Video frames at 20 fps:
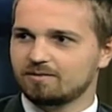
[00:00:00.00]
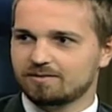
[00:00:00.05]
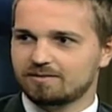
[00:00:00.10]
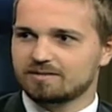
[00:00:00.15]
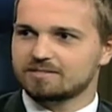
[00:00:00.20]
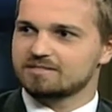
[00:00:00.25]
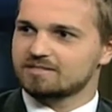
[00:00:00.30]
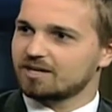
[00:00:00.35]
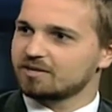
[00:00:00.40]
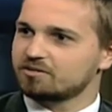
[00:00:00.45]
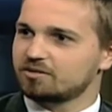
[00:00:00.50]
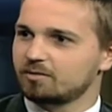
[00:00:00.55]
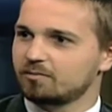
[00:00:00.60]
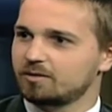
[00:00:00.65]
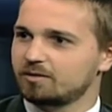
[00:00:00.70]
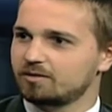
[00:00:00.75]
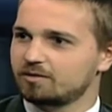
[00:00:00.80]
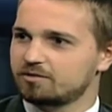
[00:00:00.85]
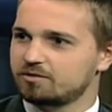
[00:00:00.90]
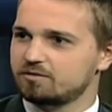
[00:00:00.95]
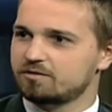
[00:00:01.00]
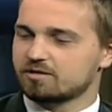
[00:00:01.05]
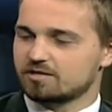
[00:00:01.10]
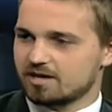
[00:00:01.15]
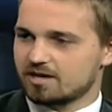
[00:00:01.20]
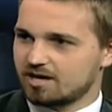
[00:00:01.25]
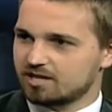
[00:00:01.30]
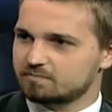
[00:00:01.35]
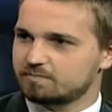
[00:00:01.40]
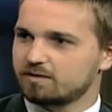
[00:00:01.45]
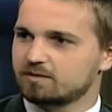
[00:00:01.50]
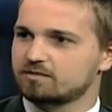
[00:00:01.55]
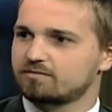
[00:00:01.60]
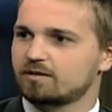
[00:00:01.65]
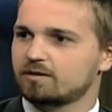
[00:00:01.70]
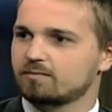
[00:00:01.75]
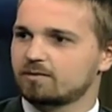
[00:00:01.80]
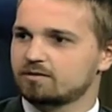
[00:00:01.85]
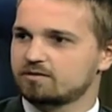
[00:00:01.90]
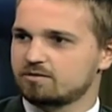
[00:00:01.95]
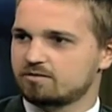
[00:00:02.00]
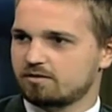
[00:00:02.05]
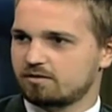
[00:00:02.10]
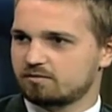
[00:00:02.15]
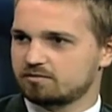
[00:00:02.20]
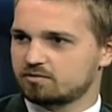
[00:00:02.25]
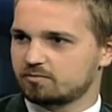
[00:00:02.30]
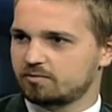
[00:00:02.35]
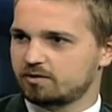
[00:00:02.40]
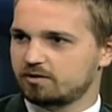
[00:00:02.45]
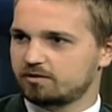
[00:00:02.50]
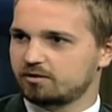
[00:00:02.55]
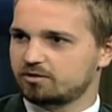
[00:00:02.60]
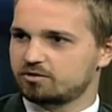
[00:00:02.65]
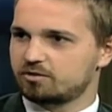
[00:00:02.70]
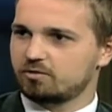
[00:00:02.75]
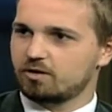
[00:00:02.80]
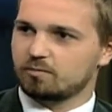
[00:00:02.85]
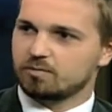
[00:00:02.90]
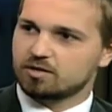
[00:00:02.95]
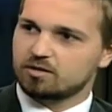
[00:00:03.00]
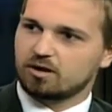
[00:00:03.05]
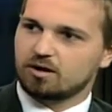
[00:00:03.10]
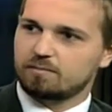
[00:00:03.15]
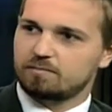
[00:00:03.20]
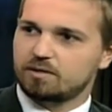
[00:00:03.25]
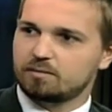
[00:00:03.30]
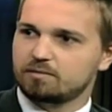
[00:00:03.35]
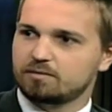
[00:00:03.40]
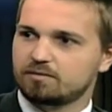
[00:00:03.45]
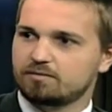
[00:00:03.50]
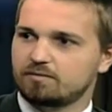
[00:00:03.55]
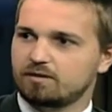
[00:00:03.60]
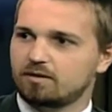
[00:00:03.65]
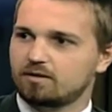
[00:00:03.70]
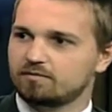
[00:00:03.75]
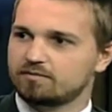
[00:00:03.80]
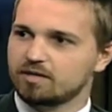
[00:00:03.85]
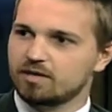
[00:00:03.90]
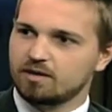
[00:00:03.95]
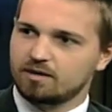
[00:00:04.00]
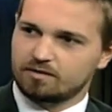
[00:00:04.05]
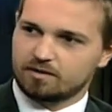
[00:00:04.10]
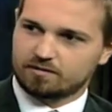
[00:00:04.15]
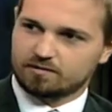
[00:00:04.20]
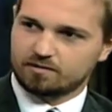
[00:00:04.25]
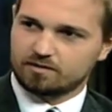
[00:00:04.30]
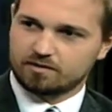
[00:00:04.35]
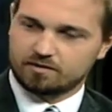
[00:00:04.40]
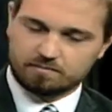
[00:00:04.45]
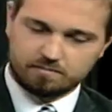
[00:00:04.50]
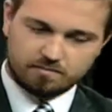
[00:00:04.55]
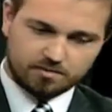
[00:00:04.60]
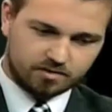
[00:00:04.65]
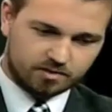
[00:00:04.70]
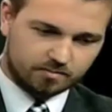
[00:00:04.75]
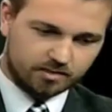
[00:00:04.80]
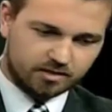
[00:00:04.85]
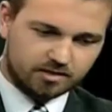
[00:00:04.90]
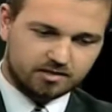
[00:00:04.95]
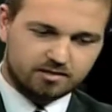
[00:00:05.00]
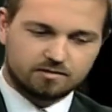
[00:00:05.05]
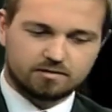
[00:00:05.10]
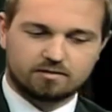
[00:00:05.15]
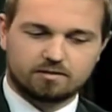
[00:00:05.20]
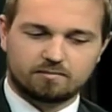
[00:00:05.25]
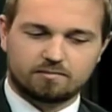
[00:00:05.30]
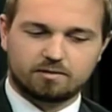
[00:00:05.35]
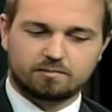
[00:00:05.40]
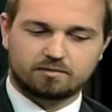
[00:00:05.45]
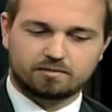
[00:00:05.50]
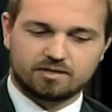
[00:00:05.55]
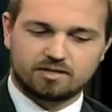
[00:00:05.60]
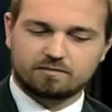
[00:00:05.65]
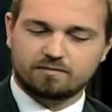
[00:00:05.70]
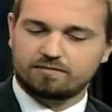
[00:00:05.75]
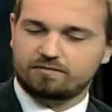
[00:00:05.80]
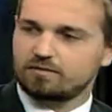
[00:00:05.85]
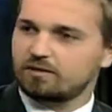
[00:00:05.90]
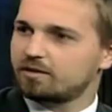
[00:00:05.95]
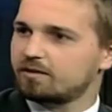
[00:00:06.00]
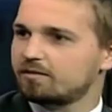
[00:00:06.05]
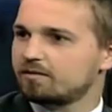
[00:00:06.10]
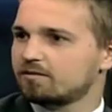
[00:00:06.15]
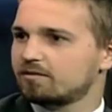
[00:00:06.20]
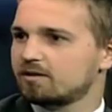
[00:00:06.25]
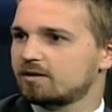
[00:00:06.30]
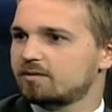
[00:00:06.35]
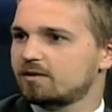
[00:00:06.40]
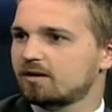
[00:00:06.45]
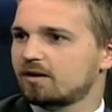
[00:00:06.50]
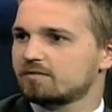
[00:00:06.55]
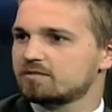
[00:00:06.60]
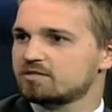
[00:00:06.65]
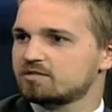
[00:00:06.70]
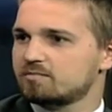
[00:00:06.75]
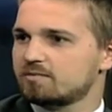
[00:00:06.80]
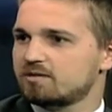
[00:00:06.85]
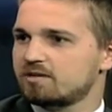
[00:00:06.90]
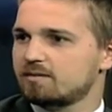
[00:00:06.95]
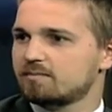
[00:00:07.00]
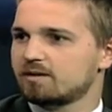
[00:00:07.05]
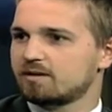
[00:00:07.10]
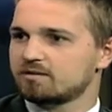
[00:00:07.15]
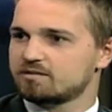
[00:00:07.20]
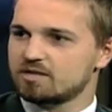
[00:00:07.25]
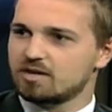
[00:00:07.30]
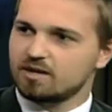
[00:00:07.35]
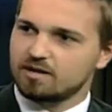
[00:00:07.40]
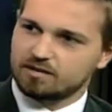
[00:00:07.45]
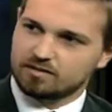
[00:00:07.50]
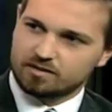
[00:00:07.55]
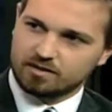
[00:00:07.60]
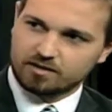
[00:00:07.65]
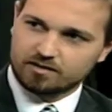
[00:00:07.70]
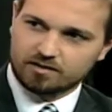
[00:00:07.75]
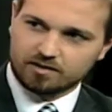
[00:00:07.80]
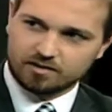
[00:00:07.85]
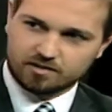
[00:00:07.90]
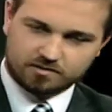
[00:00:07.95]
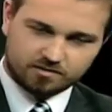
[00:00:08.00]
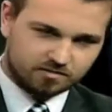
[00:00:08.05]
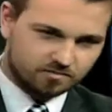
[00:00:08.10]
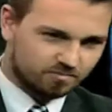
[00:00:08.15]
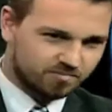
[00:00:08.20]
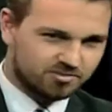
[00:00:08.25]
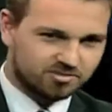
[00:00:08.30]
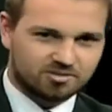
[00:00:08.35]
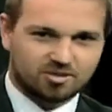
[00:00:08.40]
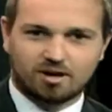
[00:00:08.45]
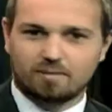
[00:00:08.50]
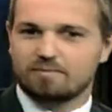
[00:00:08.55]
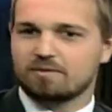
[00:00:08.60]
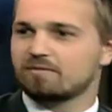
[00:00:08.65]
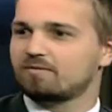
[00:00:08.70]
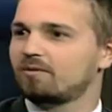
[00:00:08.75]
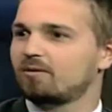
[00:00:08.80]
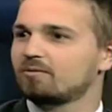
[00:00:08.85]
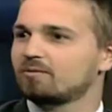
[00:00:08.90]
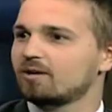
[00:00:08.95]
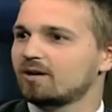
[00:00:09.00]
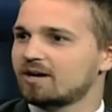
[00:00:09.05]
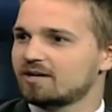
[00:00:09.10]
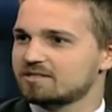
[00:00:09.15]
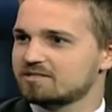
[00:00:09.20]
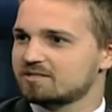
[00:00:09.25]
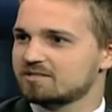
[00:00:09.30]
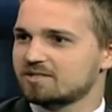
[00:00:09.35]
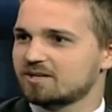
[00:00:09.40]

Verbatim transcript: this is actually a real issue. The Taxpayers Federation thought it was a real issue, and we got people involved. They made people flooded their MP offices with emails. They stopped their phone lines because